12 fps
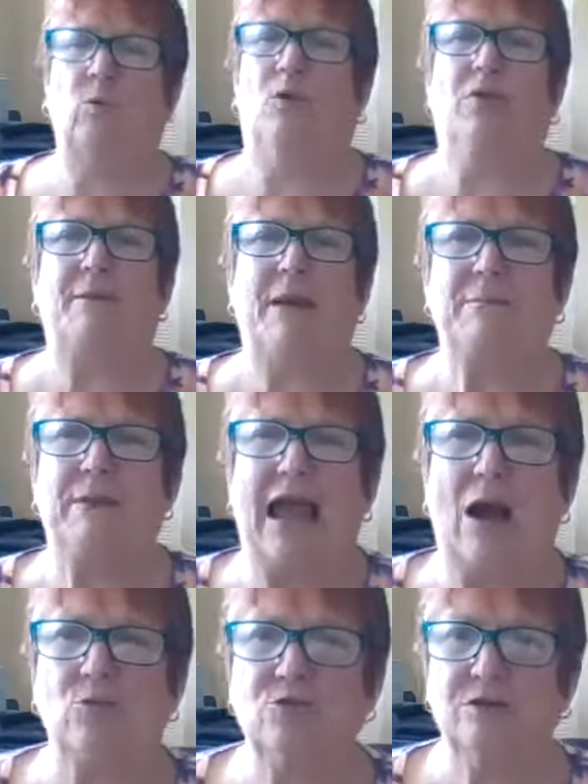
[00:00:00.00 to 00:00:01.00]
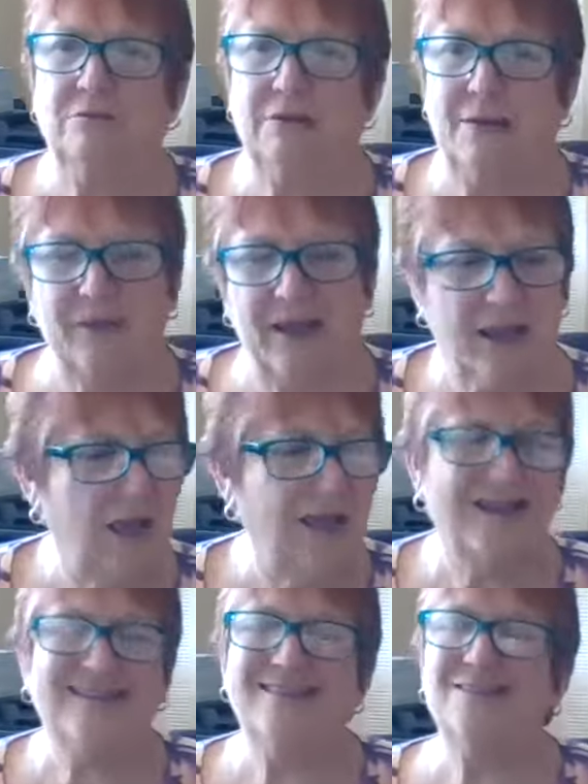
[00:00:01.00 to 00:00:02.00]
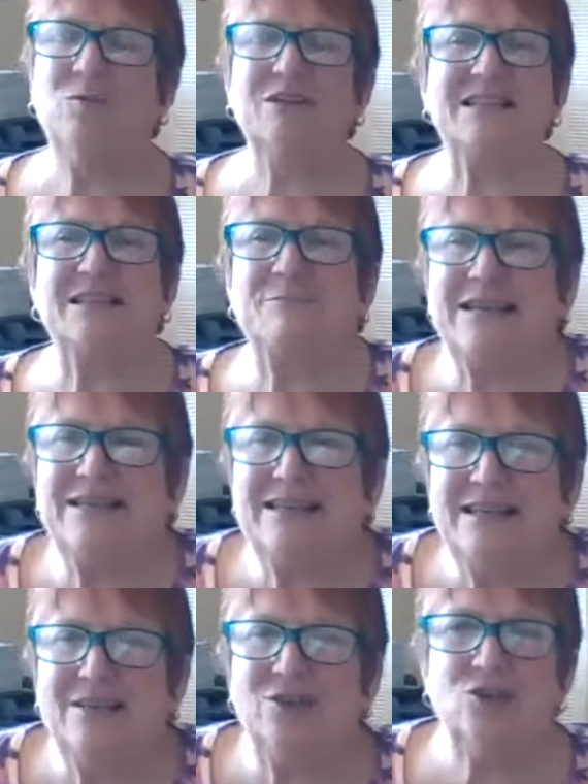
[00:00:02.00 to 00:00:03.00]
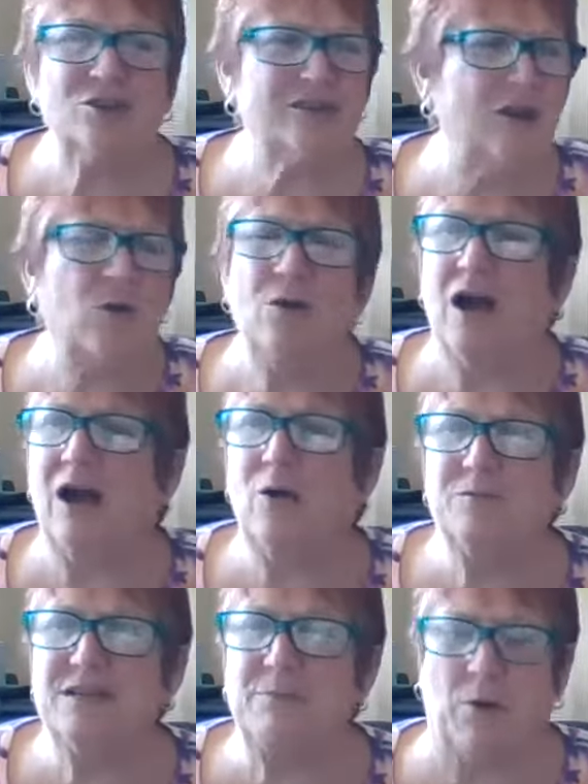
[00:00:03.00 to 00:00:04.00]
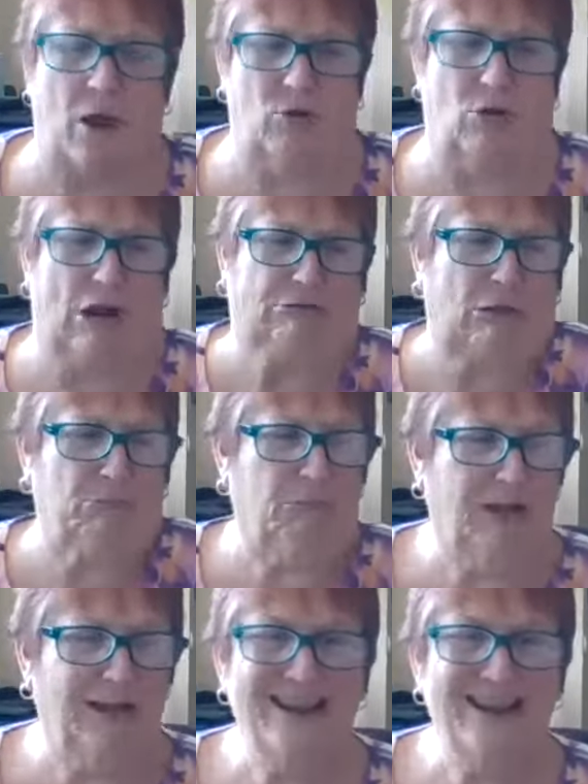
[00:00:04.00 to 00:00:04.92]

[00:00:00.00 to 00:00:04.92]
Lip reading: well, they may be out. I'm like, what's the big deal? Just go to Home Depot. I don't like them.